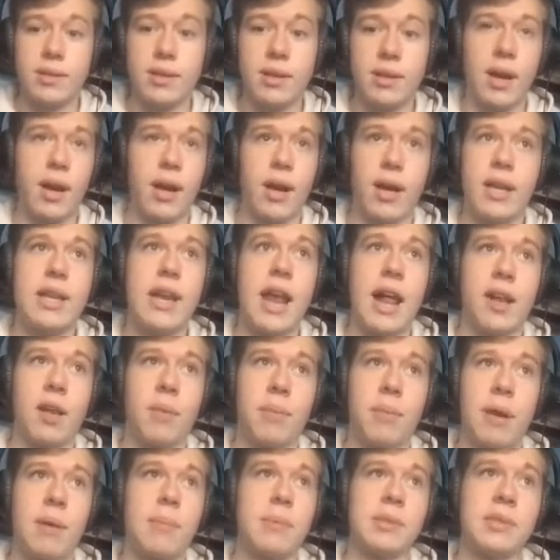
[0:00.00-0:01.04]
And
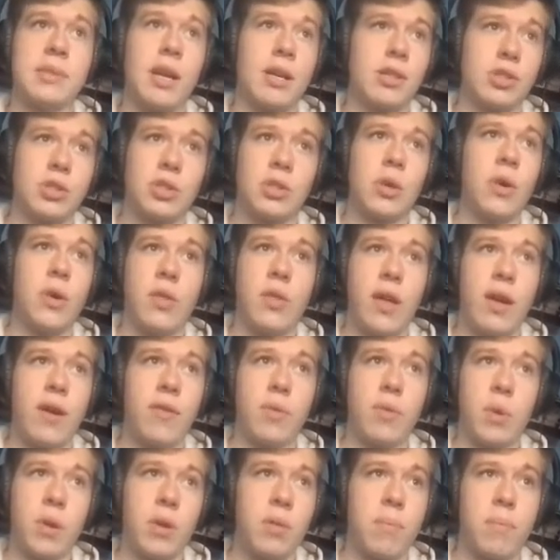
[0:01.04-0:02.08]
Alabama is not just good. They
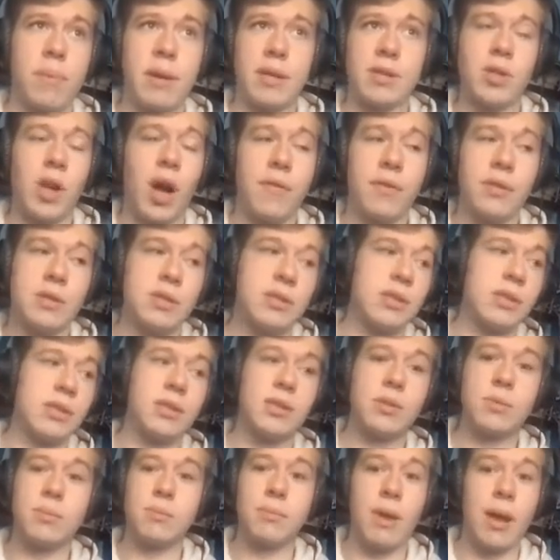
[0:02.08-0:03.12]
have one of the best
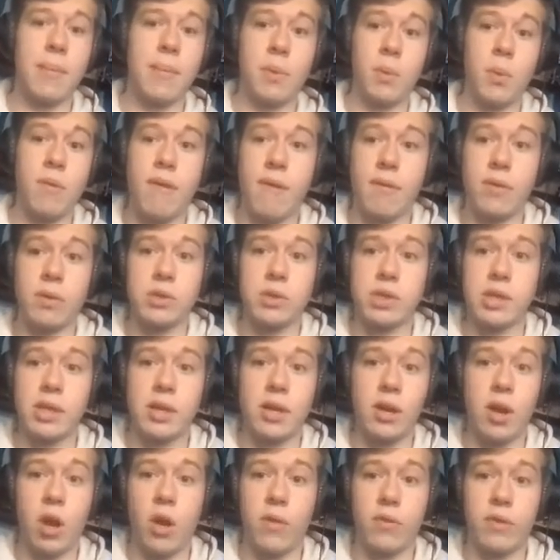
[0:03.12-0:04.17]
offenses maybe we've ever seen
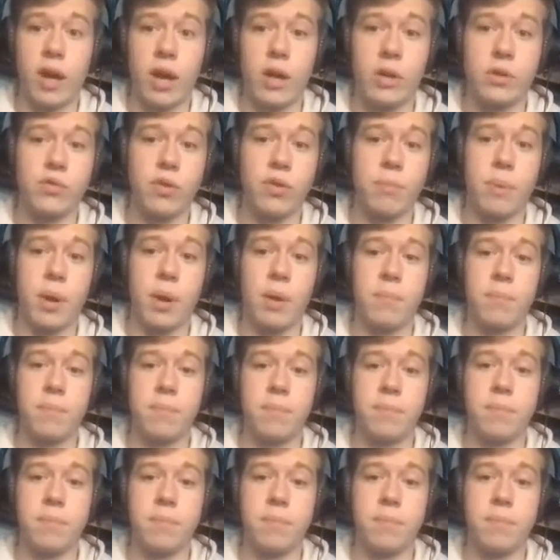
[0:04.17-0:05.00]
in all of college football.